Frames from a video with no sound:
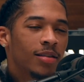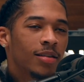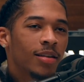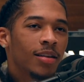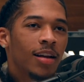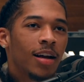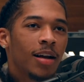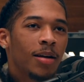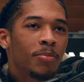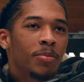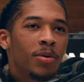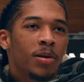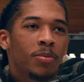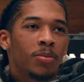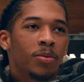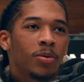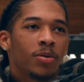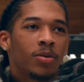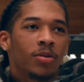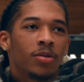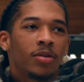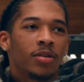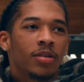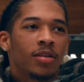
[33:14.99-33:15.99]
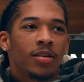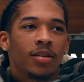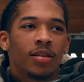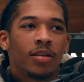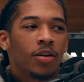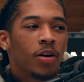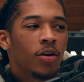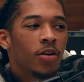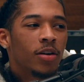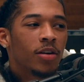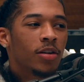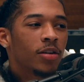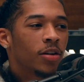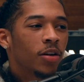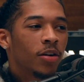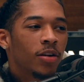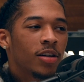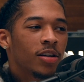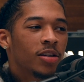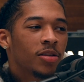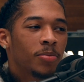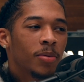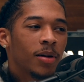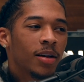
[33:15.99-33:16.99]
A lot of people don't don't
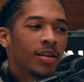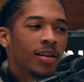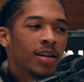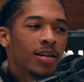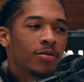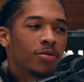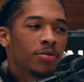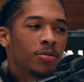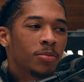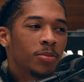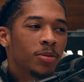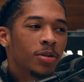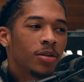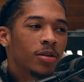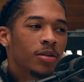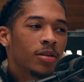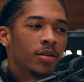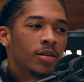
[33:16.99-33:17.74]
expect that from me.